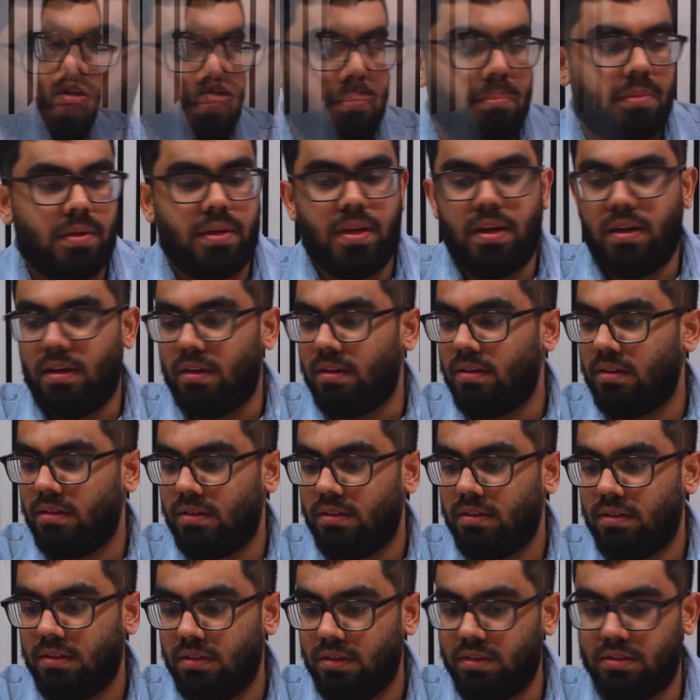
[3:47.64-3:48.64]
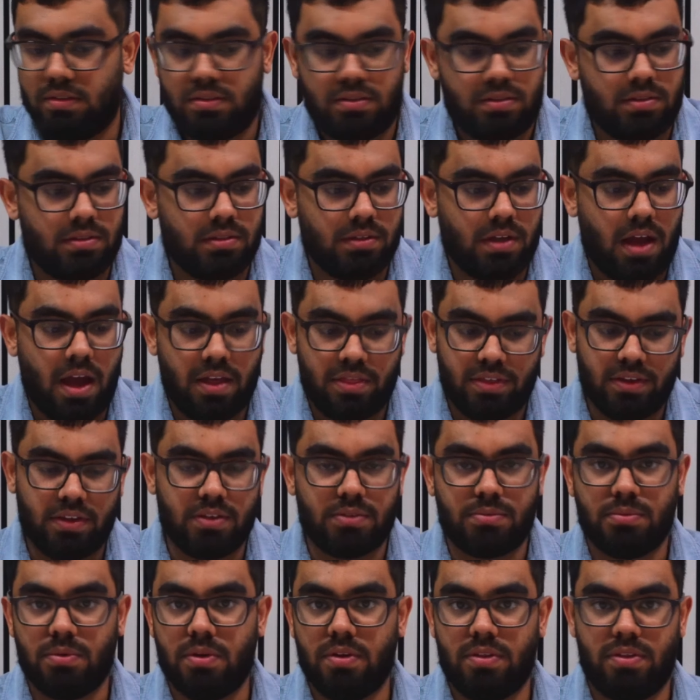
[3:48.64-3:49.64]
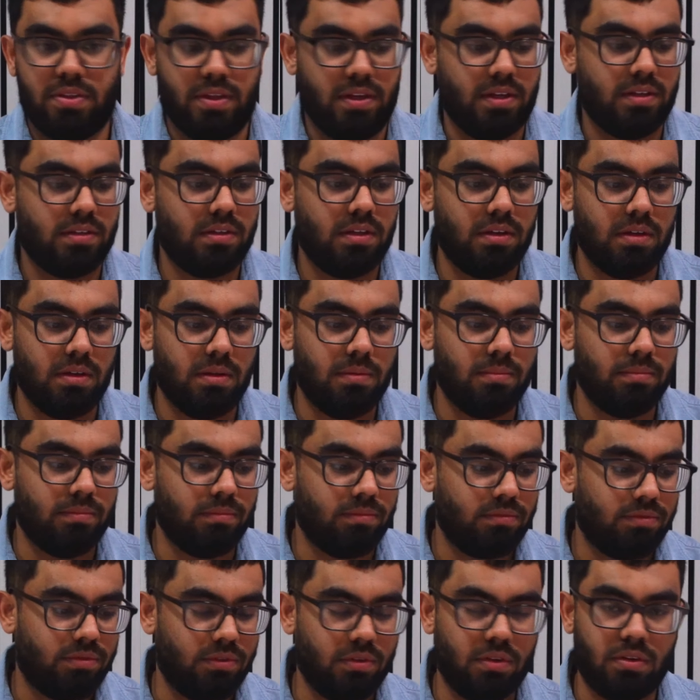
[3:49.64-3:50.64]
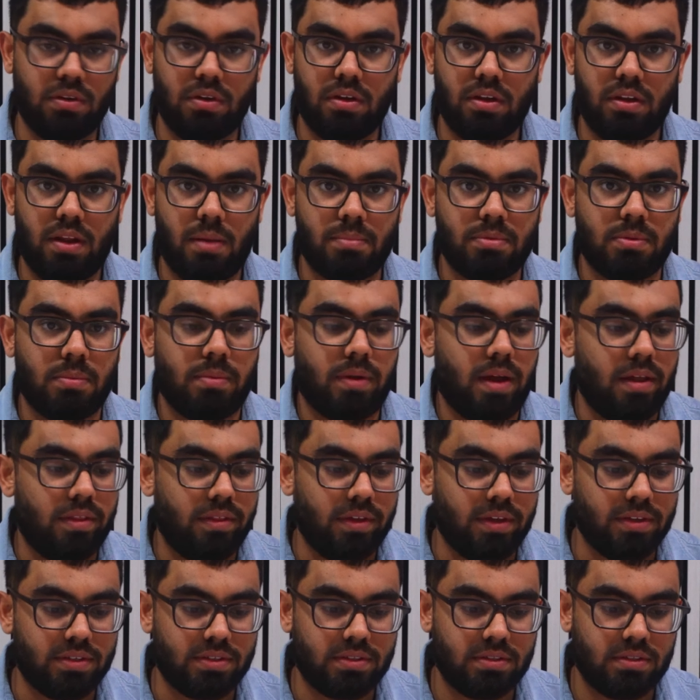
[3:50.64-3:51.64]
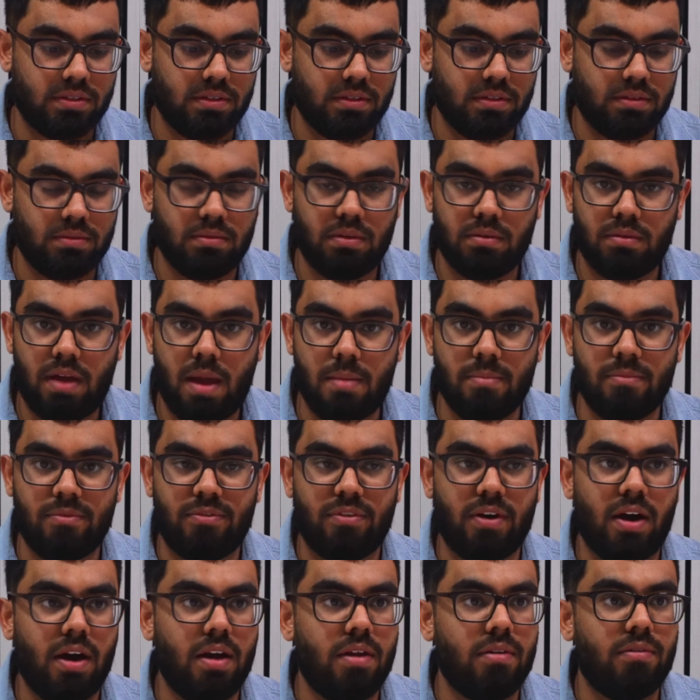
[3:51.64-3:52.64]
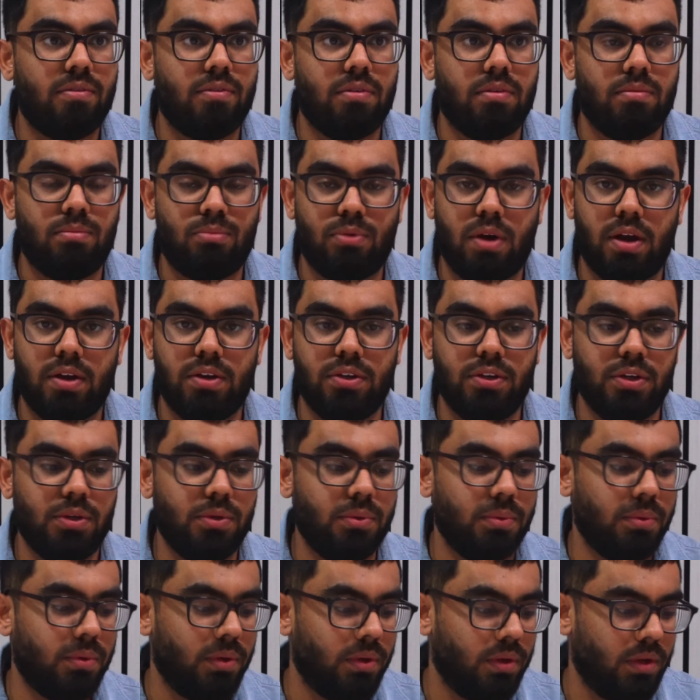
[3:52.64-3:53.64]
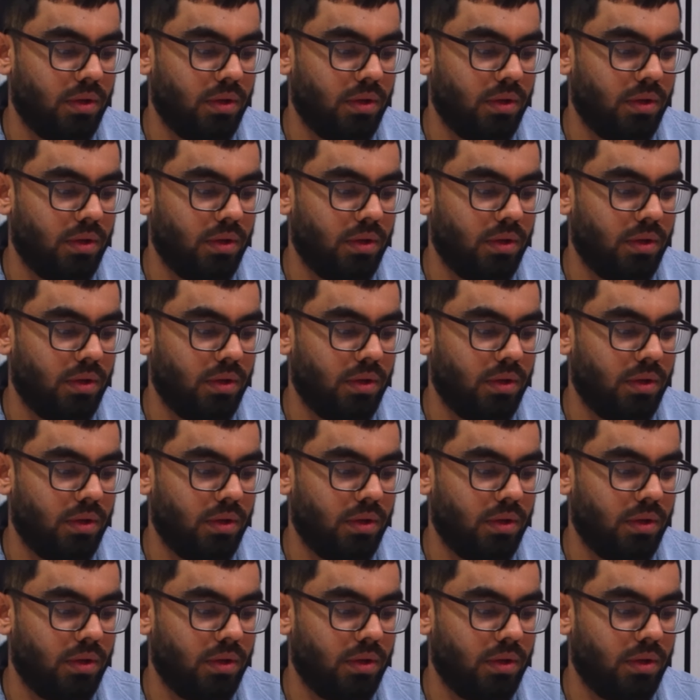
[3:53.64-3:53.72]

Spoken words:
But yeah, I think it's worth it for a laptop like this. M5, brand new.